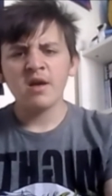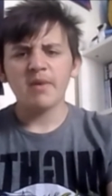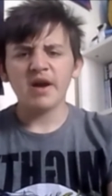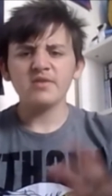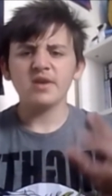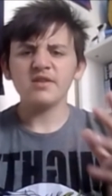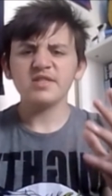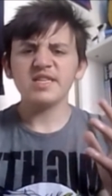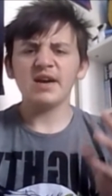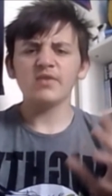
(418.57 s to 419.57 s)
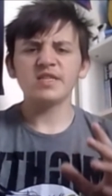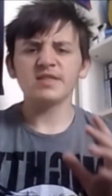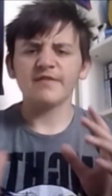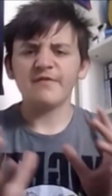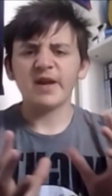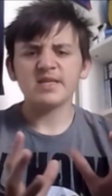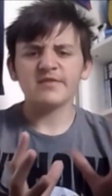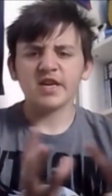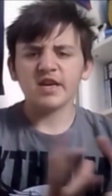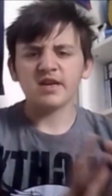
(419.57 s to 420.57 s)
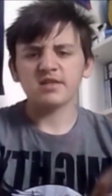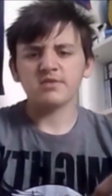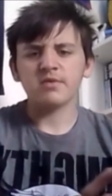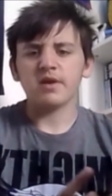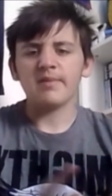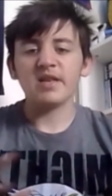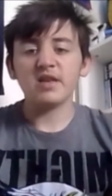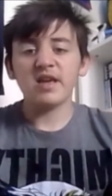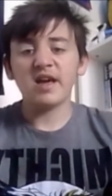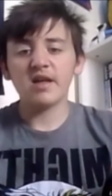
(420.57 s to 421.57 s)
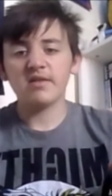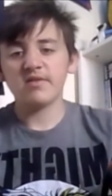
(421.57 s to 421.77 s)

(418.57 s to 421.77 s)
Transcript: But I don't see how this is effective in Kick-Ass's world. I mean, yeah,